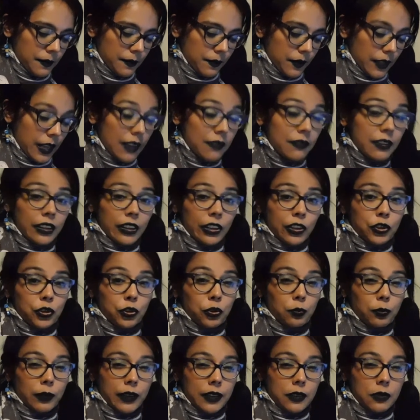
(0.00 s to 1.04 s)
Okay, very
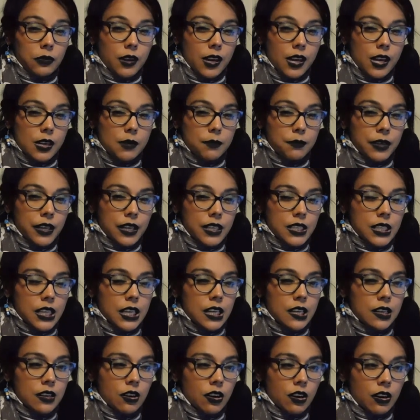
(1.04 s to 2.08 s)
true by the way. Pig
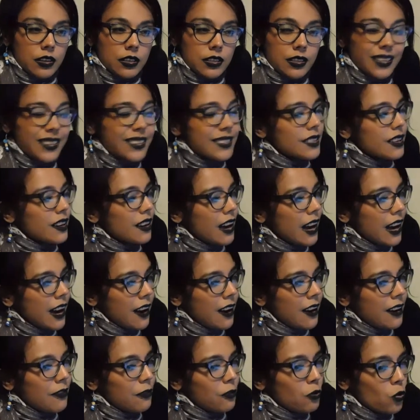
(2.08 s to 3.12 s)
skin and our skins
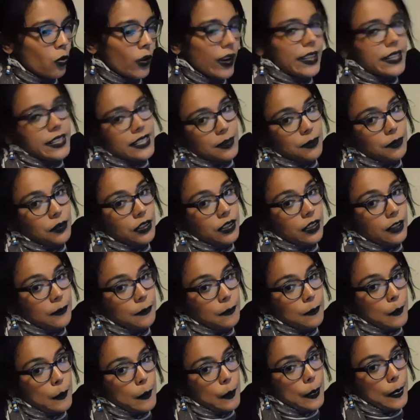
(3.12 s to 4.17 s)
are quite similar.
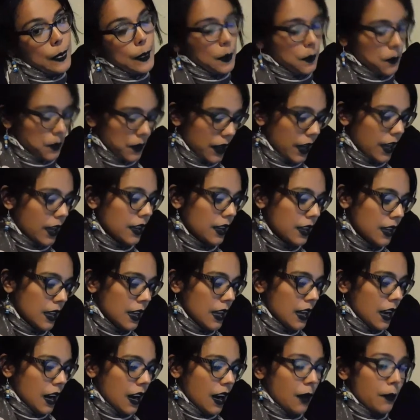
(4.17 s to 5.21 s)
Okay,
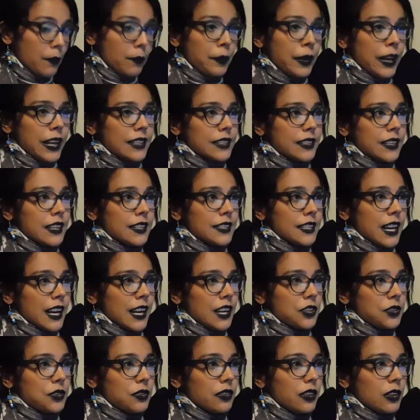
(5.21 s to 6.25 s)
um, pig skins
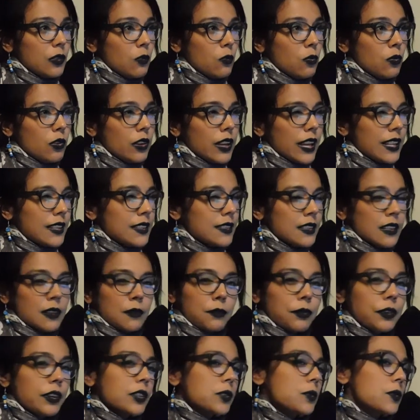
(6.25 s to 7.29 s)
actually will get
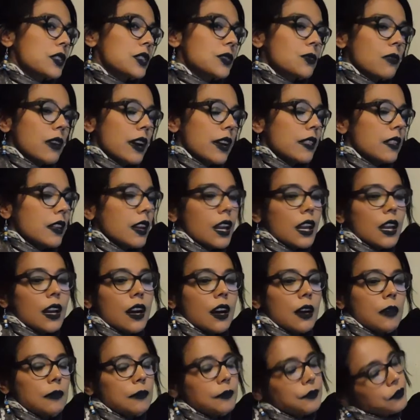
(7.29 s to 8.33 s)
sunburned, which is why they
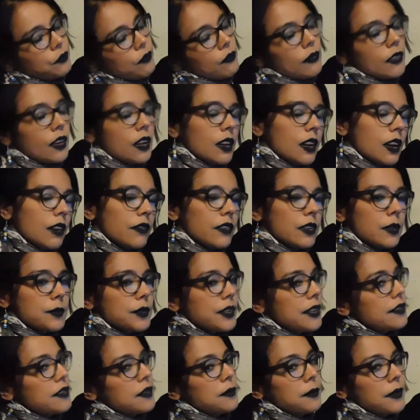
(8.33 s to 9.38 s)
um, cover
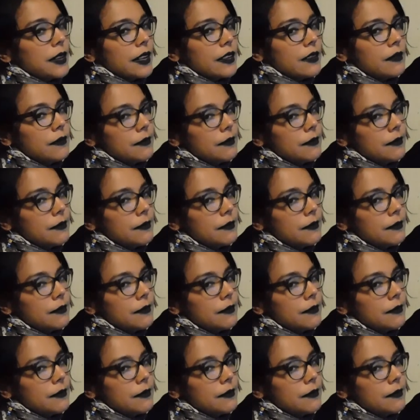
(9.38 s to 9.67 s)
themselves in mud.